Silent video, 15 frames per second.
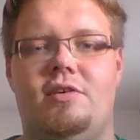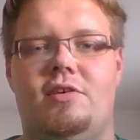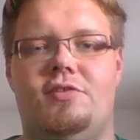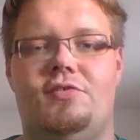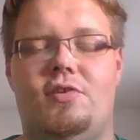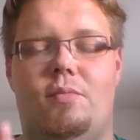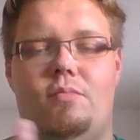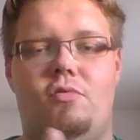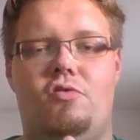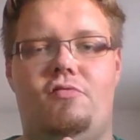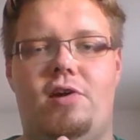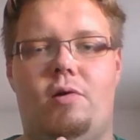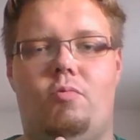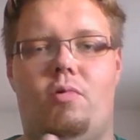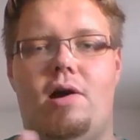So
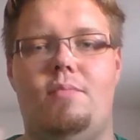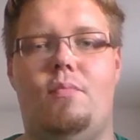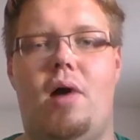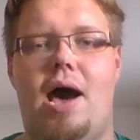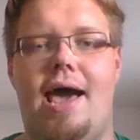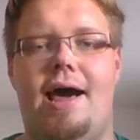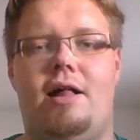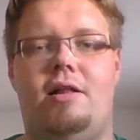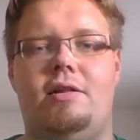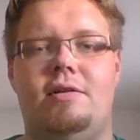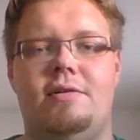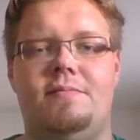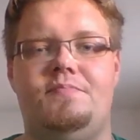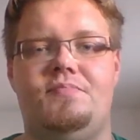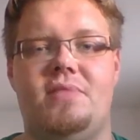moving 1 mile
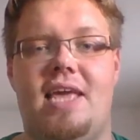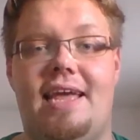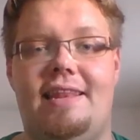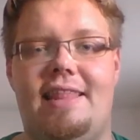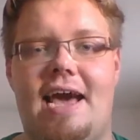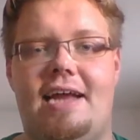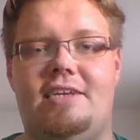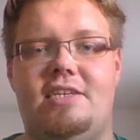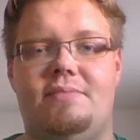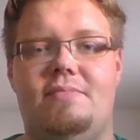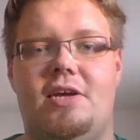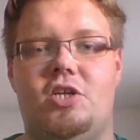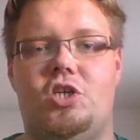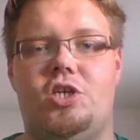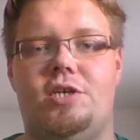in that
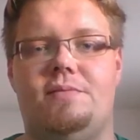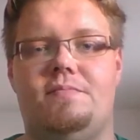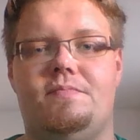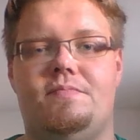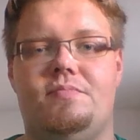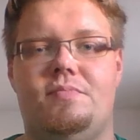dimension